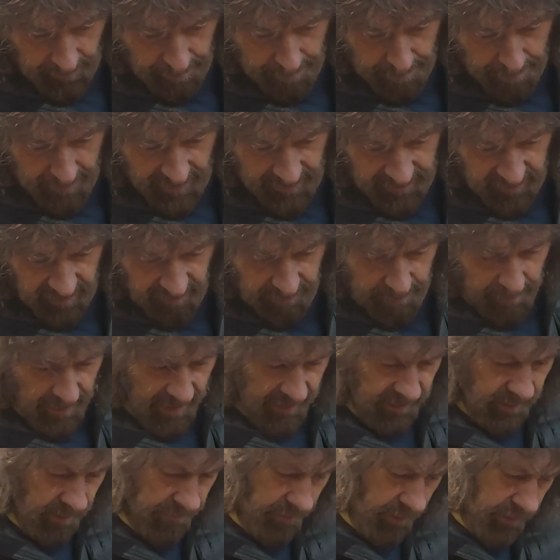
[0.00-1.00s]
a massive,
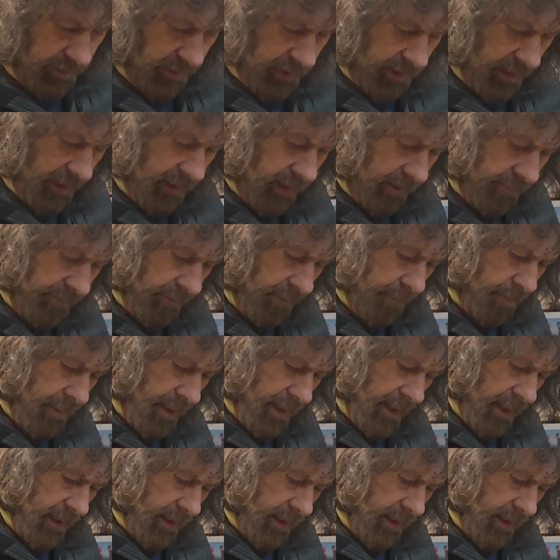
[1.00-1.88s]
massive undertaking for me,